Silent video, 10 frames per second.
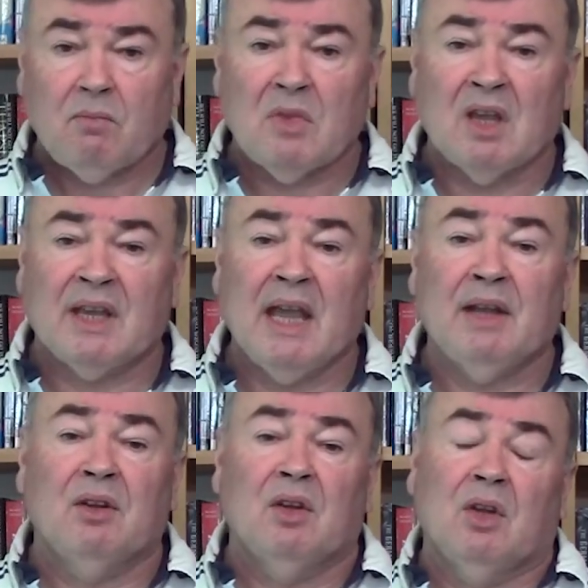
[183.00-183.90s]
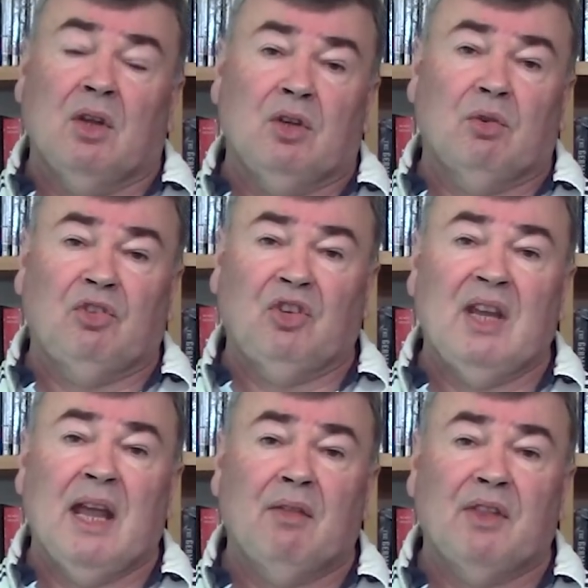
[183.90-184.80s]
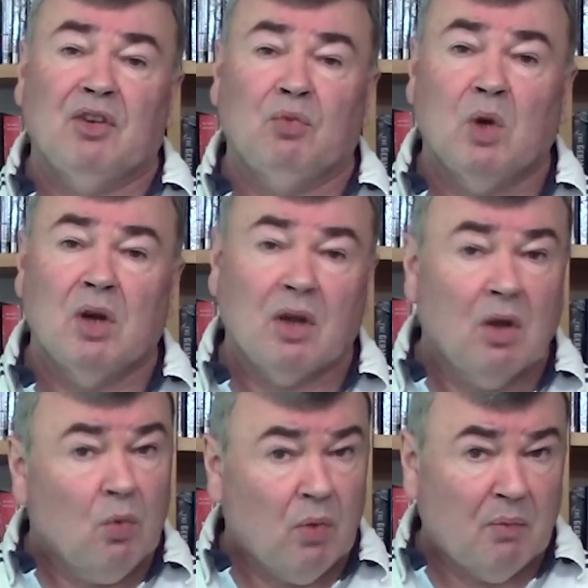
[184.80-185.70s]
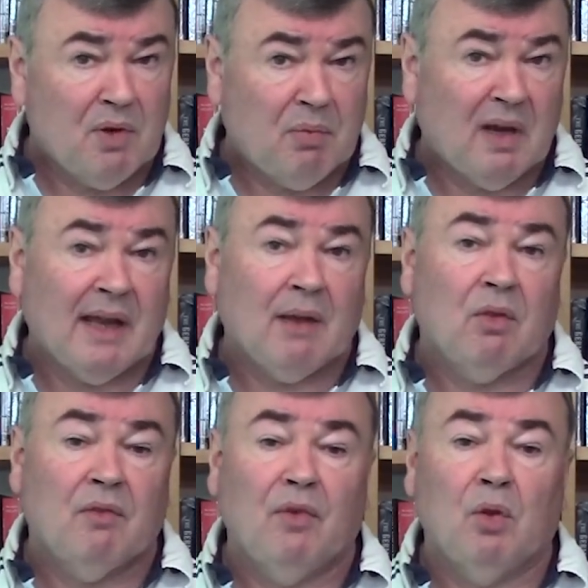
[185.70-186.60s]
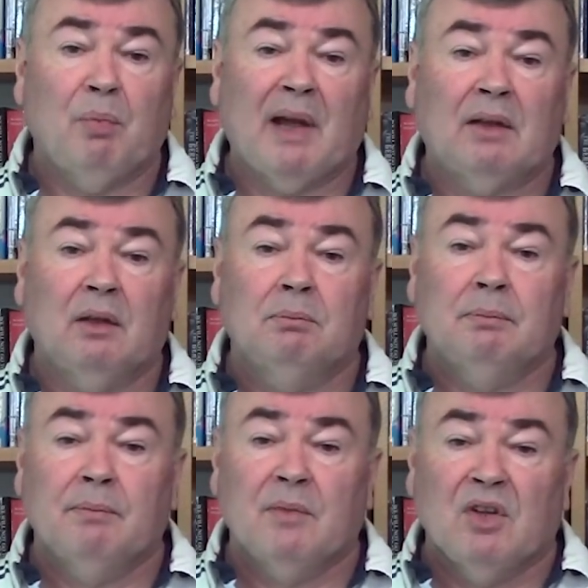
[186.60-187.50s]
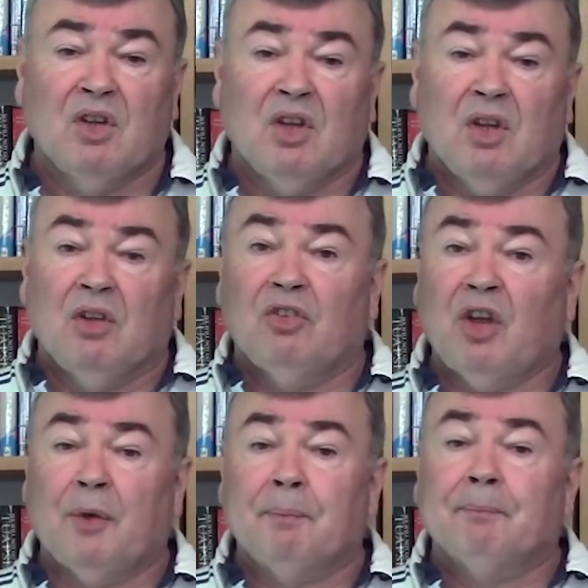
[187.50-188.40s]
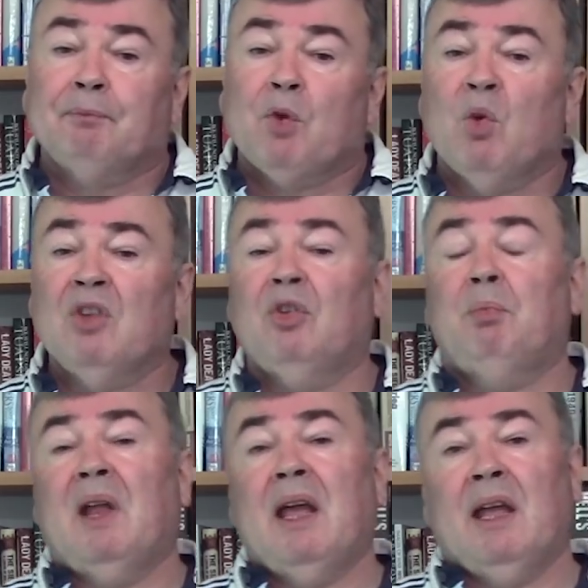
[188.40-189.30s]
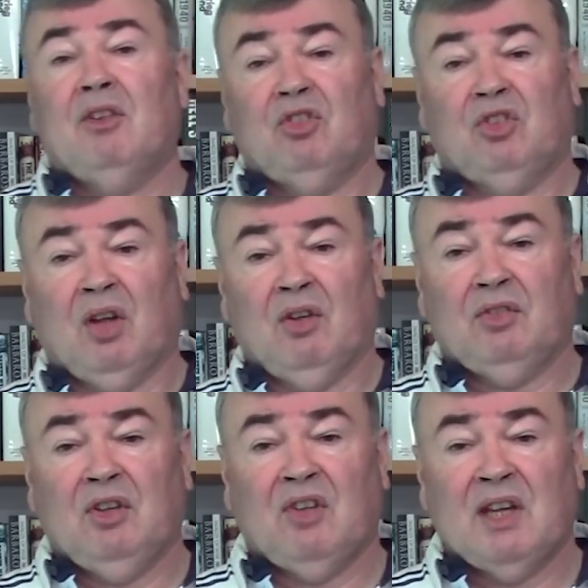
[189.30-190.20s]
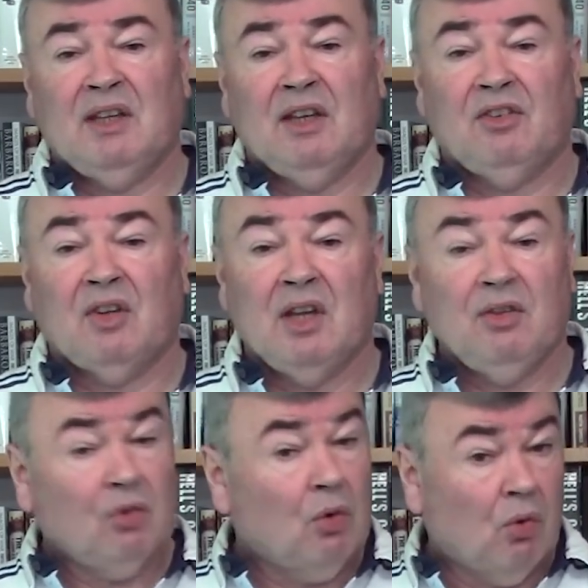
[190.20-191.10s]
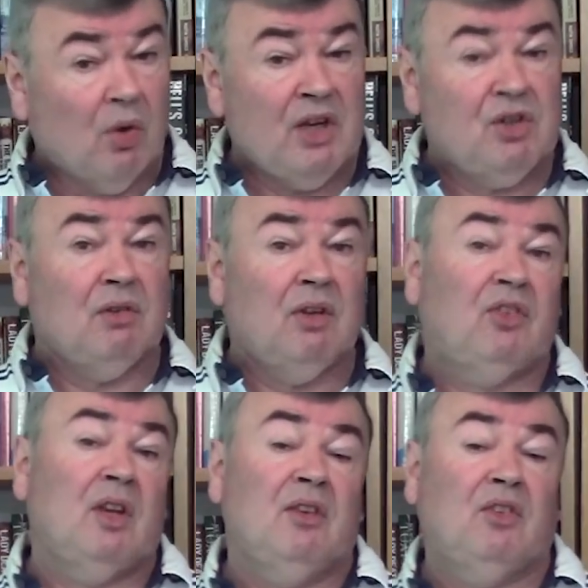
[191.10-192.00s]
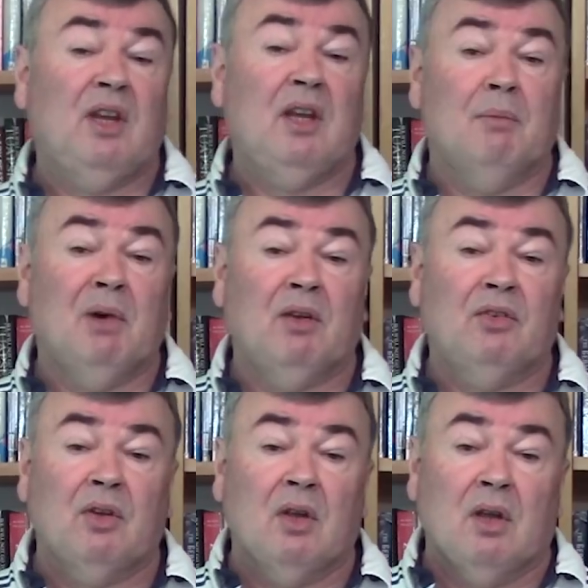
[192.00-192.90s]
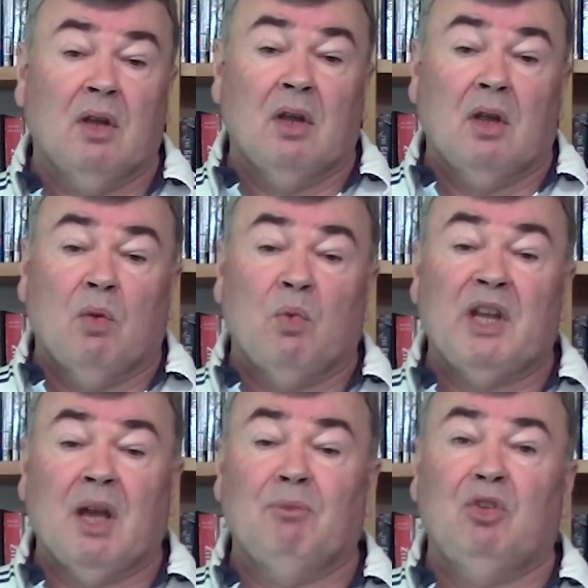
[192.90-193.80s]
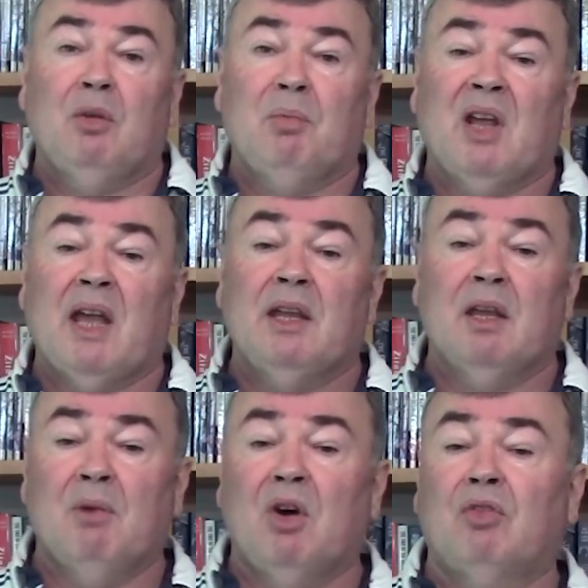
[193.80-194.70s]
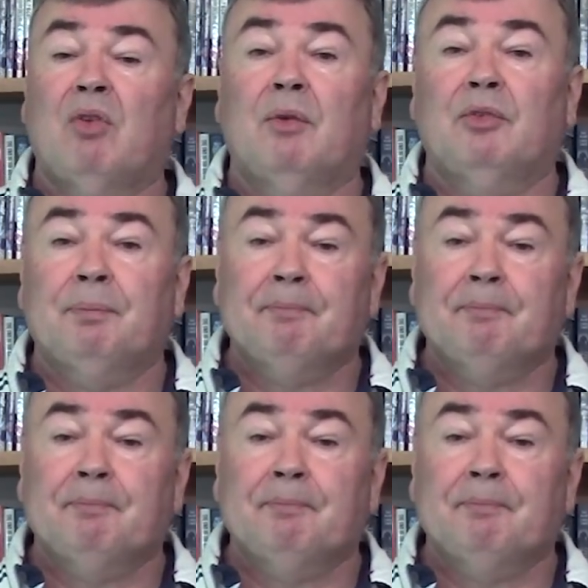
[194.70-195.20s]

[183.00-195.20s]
Again, you'll see how these work when we play out the full battle. So, once a player has tasked his ADCs or issued a CNC command, we come to the brigade command rolls.